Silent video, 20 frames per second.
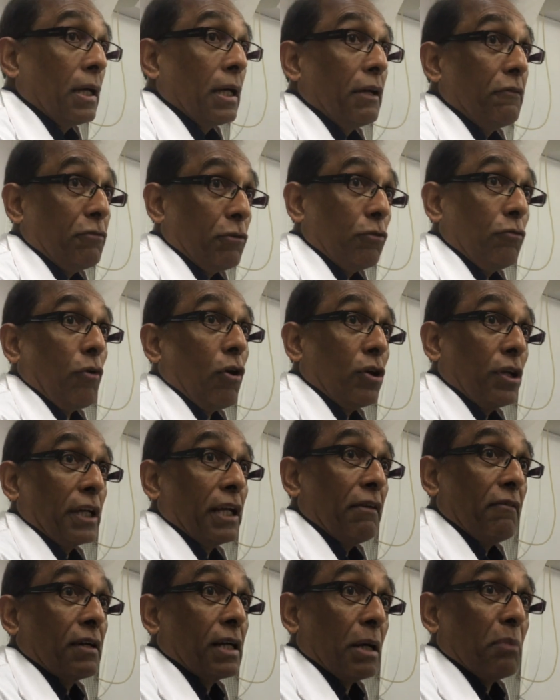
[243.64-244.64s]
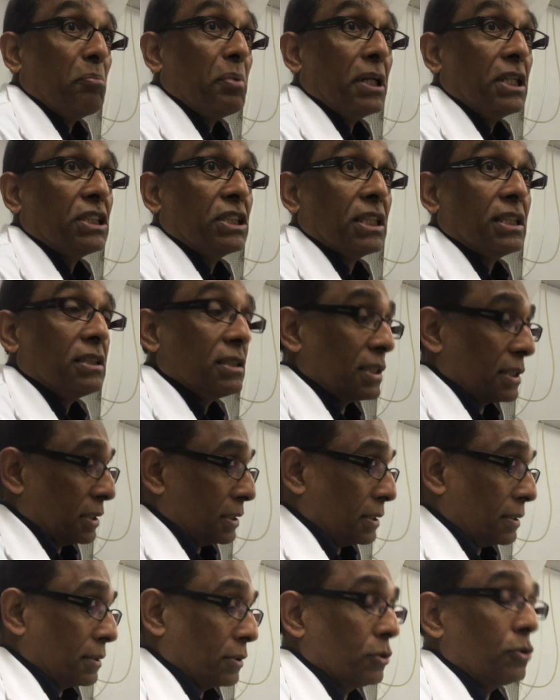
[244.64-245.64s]
If you want to give a competition,
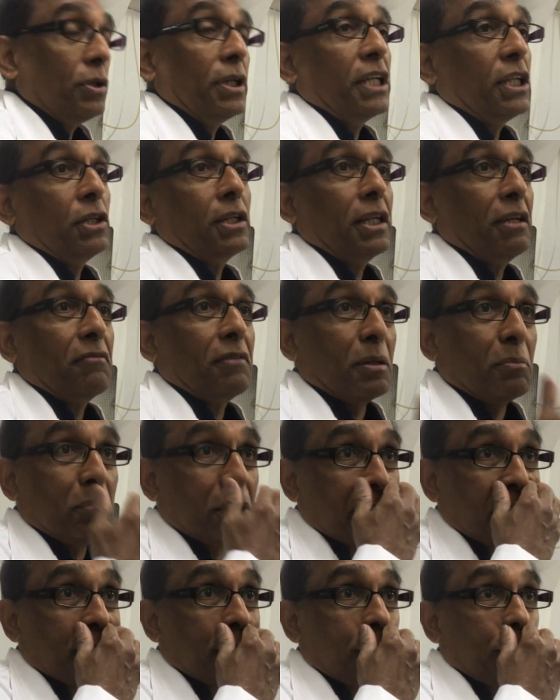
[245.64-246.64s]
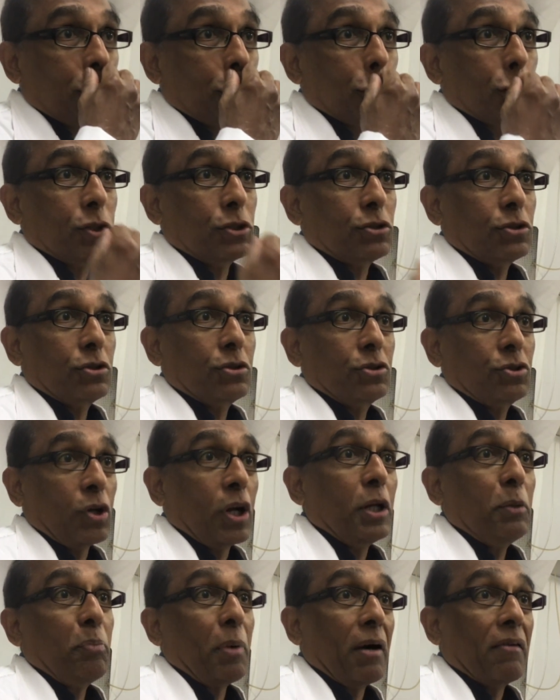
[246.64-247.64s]
you need to give competition to
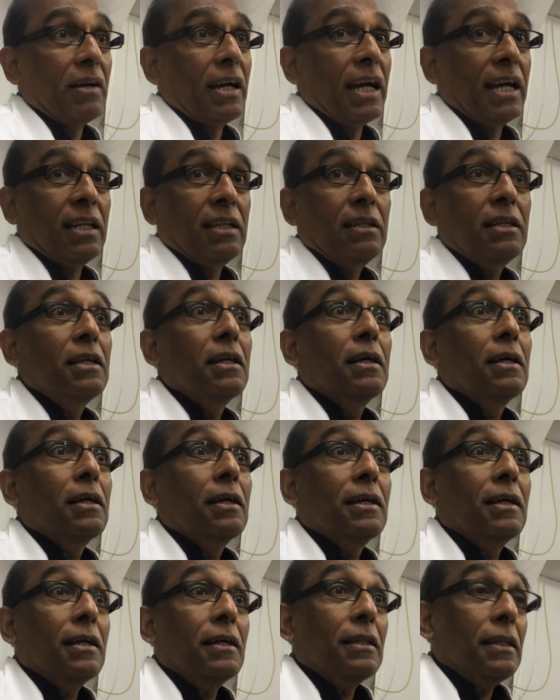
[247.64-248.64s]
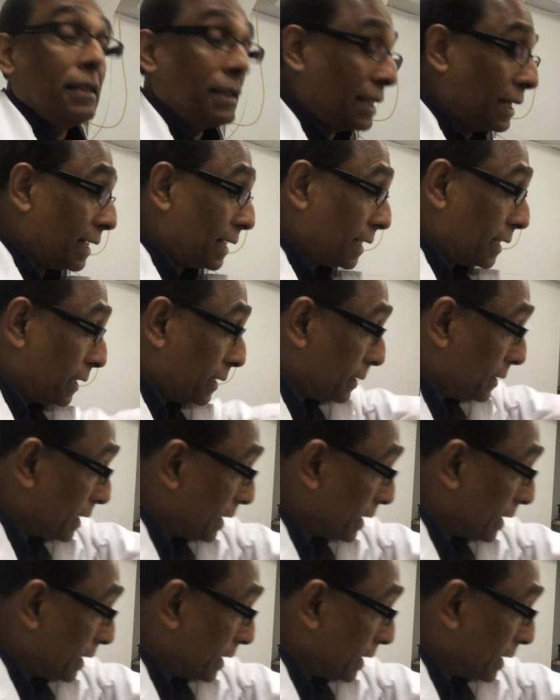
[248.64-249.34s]
solid power, and the